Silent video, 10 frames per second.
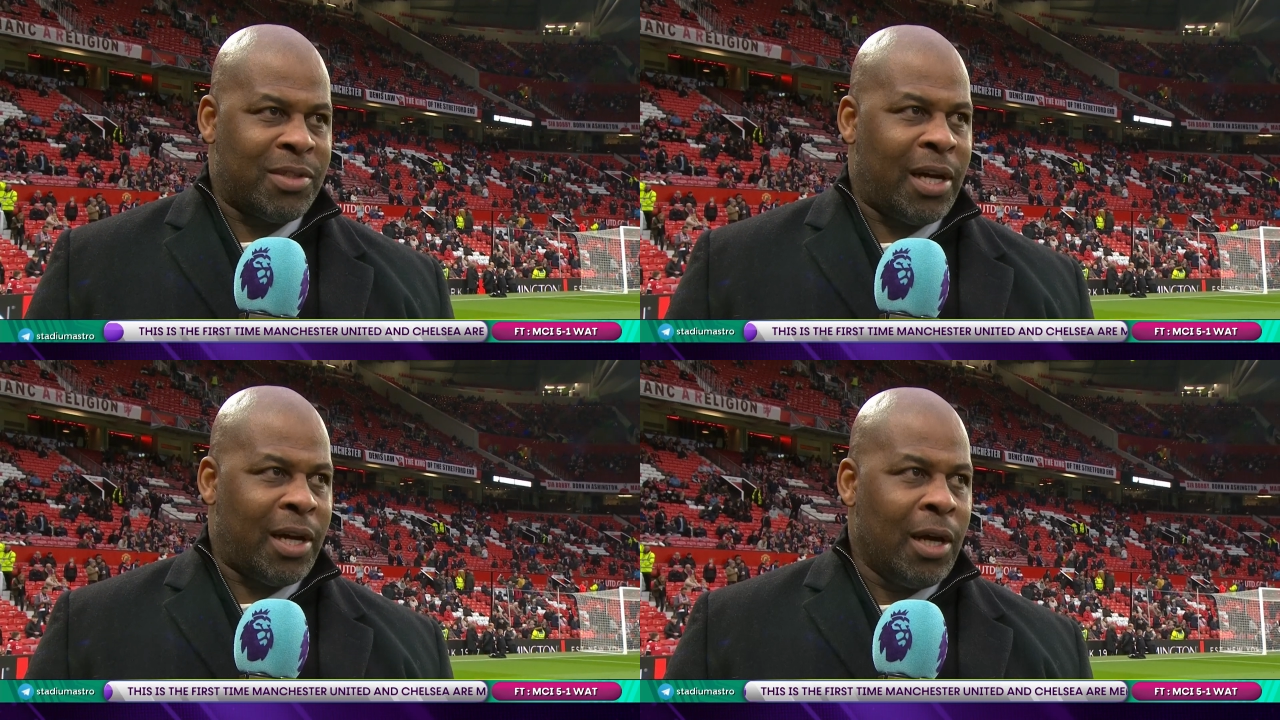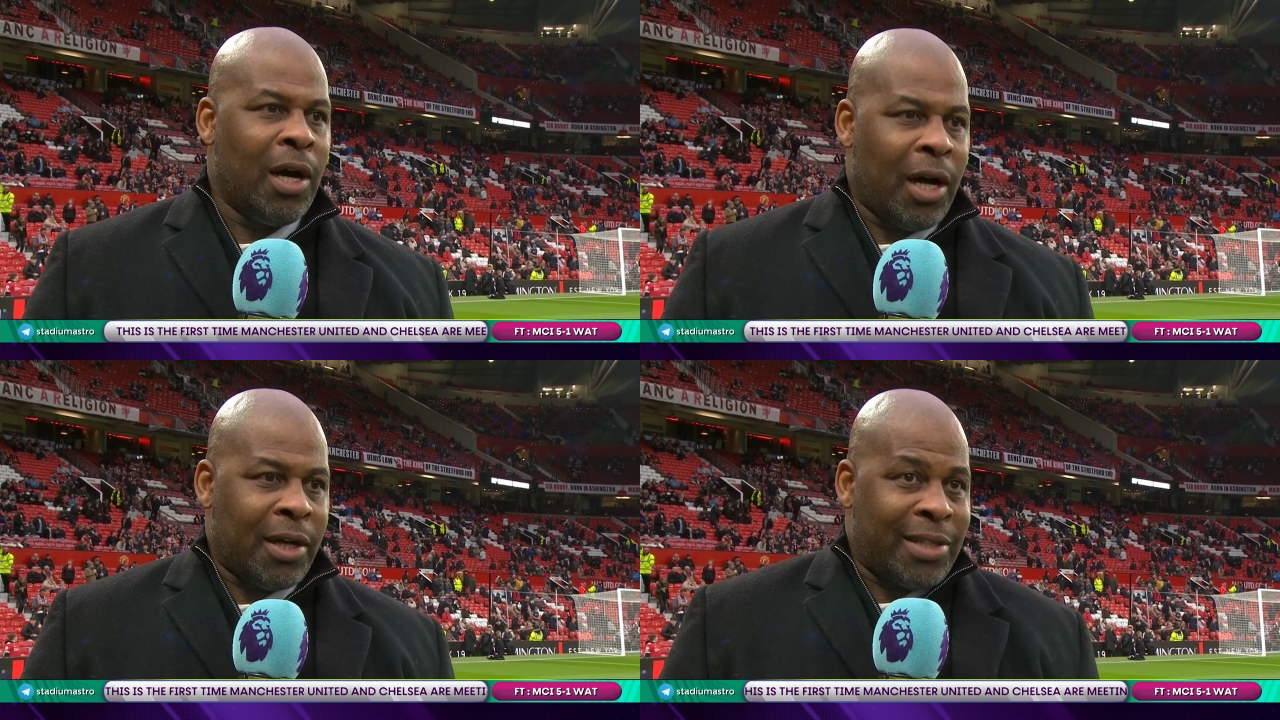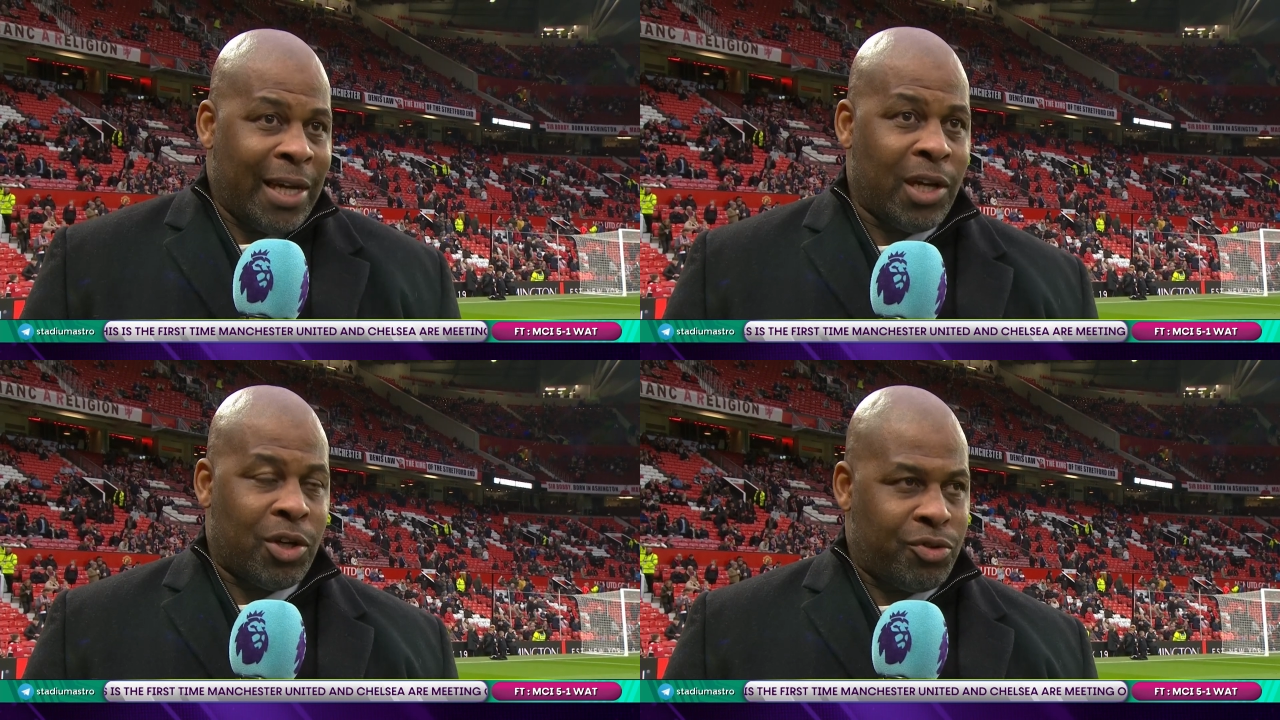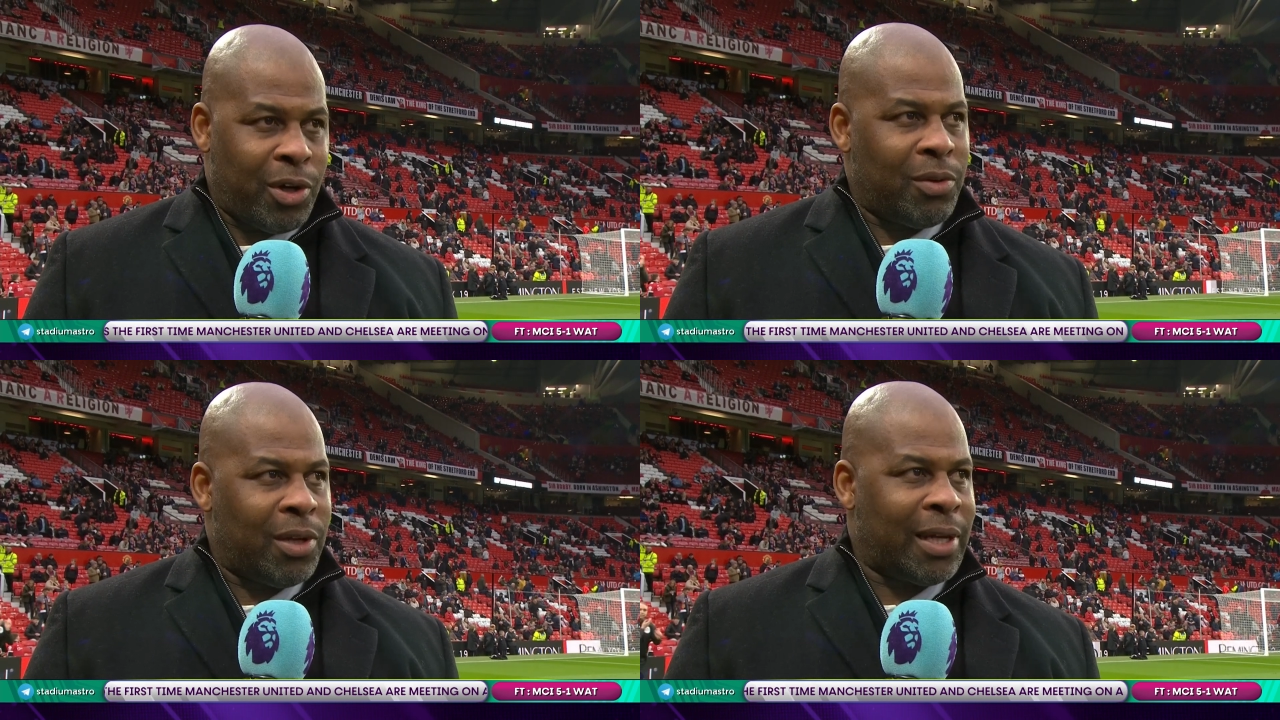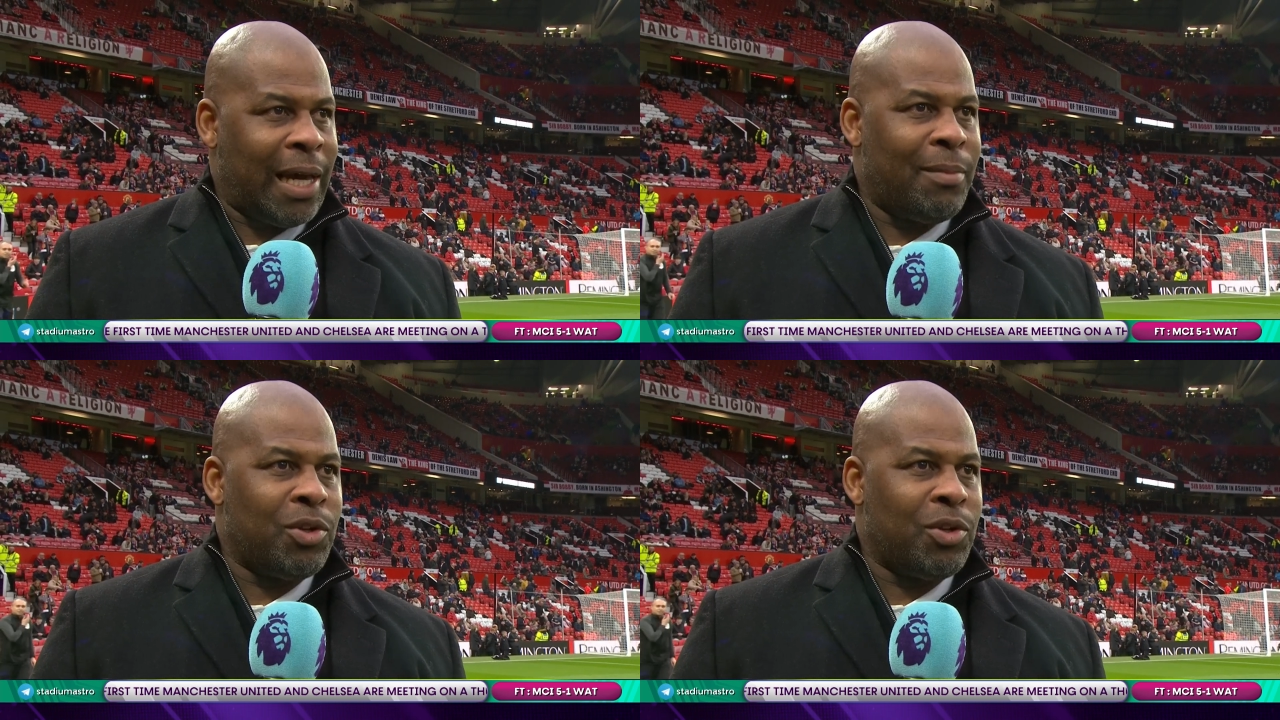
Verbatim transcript: He's like, like uh, taking control of the game,